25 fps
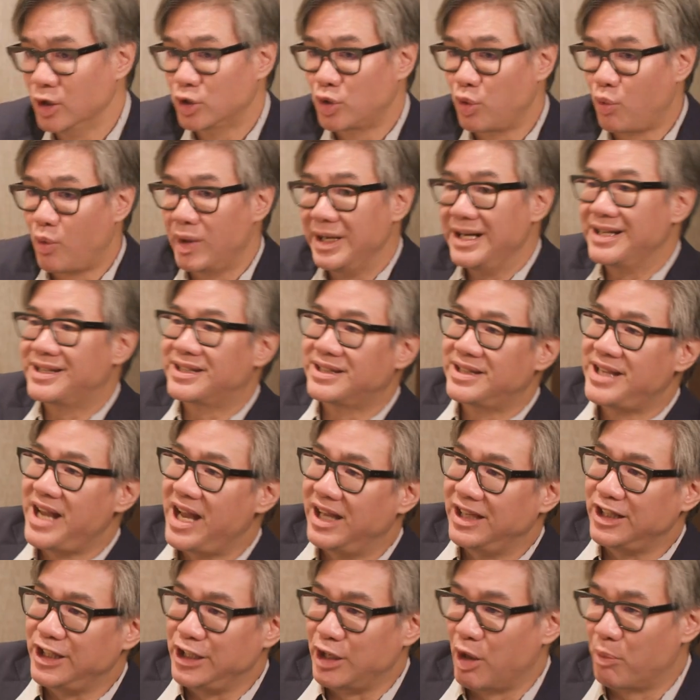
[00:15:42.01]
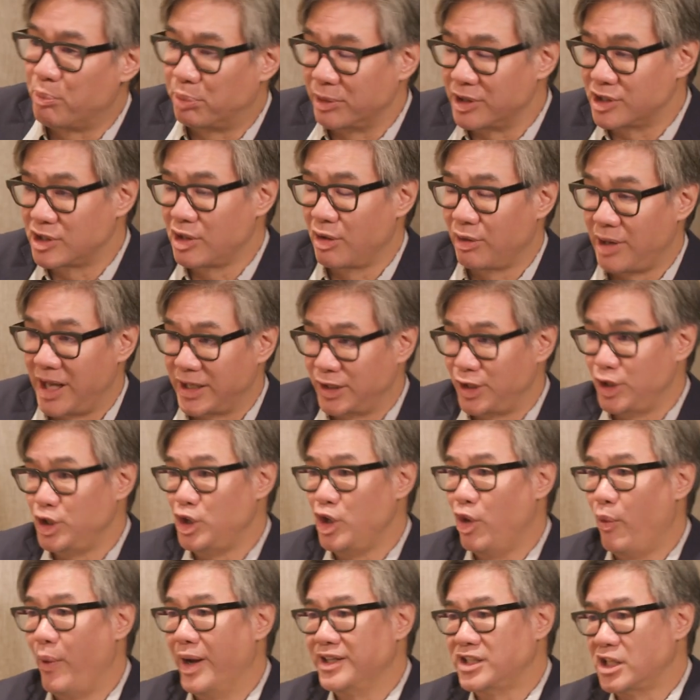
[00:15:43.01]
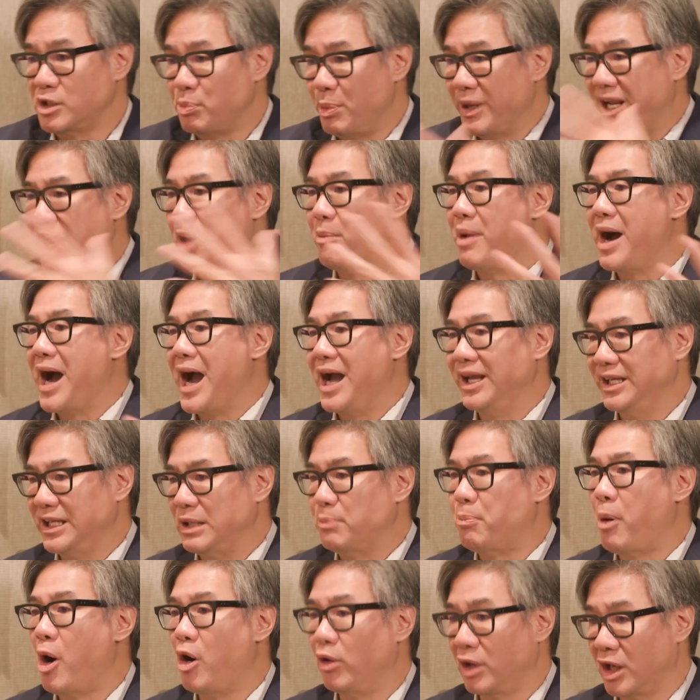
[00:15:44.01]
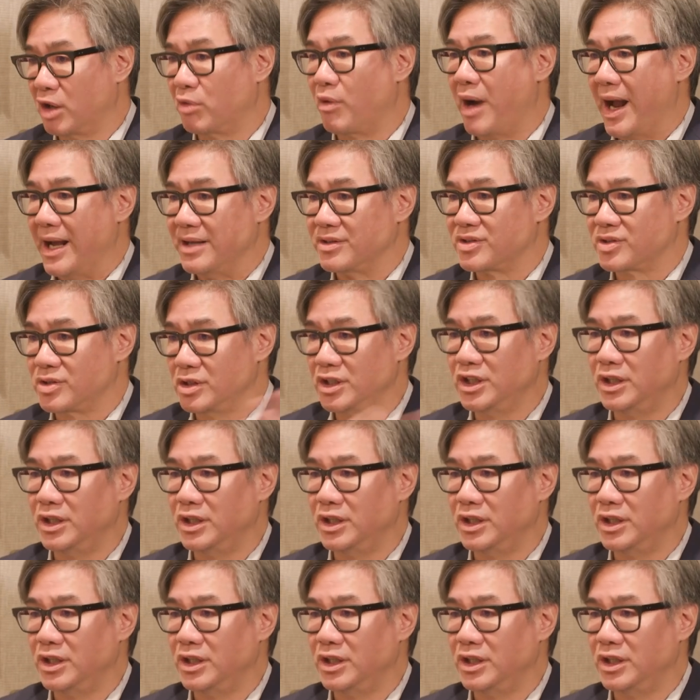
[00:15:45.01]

To what extent, you know, Brazil, like the U.S. has become highly polarized?